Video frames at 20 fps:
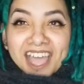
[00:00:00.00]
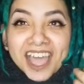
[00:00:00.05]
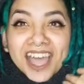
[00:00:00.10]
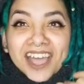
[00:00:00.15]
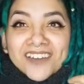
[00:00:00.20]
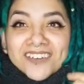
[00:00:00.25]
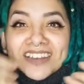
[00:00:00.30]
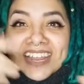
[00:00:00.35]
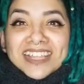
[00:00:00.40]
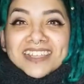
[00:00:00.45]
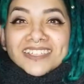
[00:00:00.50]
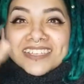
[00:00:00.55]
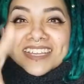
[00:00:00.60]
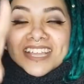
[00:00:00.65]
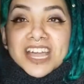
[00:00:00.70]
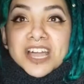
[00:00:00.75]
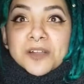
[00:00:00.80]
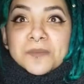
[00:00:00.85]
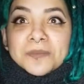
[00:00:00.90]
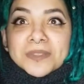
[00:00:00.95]
When I look
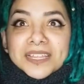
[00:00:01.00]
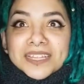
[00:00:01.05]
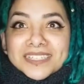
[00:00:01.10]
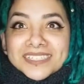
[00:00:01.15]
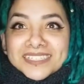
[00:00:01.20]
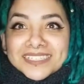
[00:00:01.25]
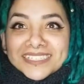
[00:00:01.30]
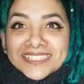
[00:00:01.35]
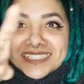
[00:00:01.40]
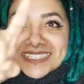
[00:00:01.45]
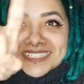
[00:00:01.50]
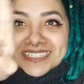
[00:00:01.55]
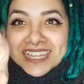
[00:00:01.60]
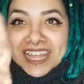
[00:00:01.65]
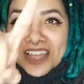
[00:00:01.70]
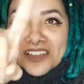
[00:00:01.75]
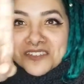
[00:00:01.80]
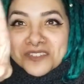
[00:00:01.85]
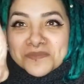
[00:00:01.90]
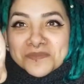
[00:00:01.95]
up like this, it's because I
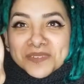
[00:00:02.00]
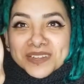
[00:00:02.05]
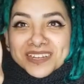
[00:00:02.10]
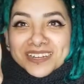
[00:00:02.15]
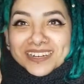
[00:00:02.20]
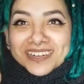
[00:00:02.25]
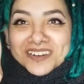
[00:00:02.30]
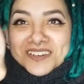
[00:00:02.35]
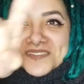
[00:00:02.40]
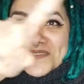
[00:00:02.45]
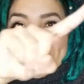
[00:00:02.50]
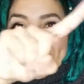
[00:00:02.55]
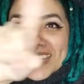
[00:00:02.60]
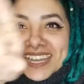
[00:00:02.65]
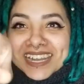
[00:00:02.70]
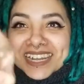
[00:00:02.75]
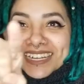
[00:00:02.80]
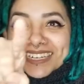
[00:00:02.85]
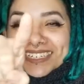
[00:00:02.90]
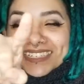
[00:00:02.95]
have a mirror
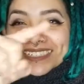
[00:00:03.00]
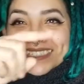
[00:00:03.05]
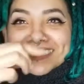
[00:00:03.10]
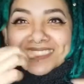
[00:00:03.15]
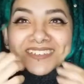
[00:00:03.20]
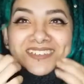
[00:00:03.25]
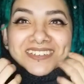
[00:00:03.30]
behind